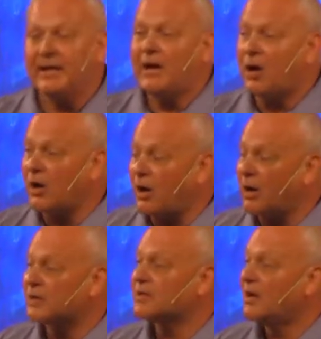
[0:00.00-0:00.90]
our
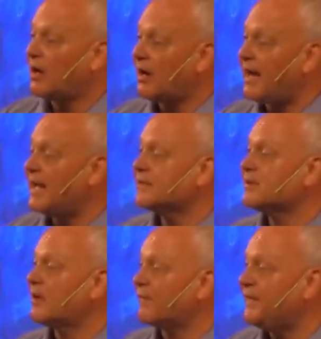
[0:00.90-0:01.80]
heart, our hands,
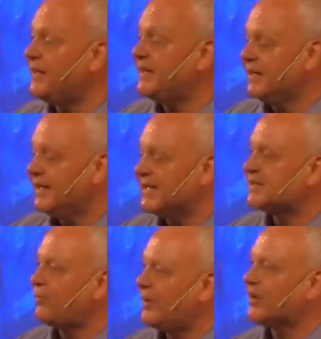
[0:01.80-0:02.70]
and our feet is
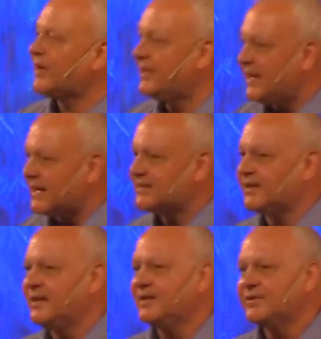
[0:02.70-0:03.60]
if we are
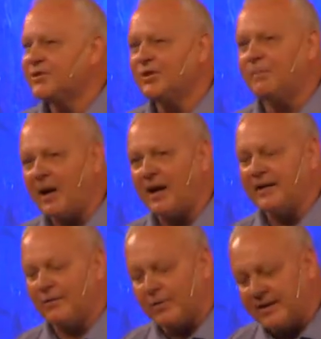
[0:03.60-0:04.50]
connected to the
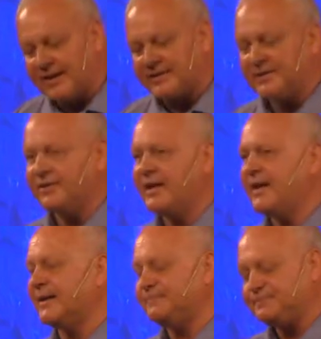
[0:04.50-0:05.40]
body or we're connected to the
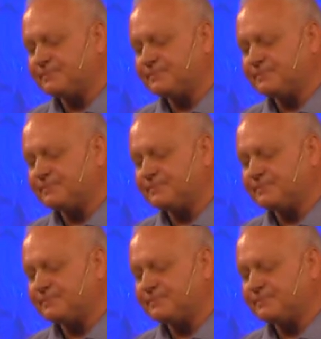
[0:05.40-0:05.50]
head.